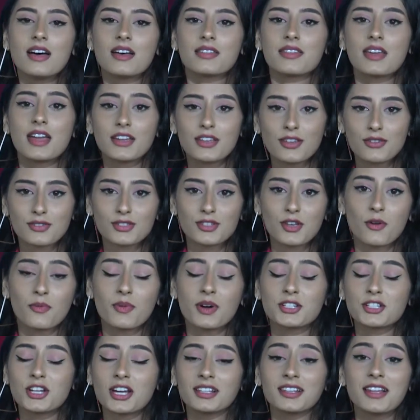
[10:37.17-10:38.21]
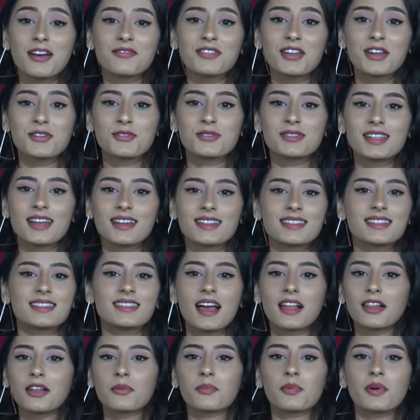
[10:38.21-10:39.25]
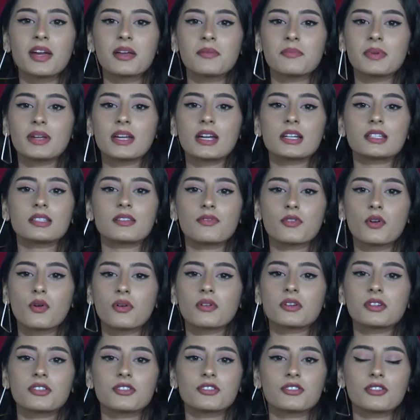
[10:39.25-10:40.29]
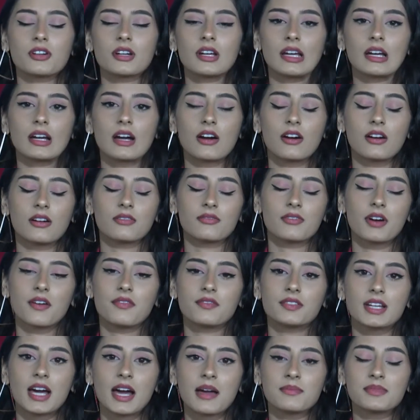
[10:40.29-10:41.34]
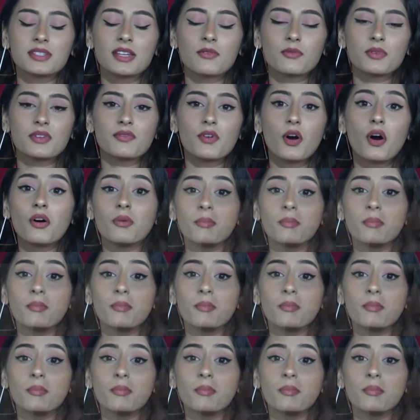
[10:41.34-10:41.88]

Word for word: Thank you so much. I love that you said celebrate, because of course during our rough times that we've all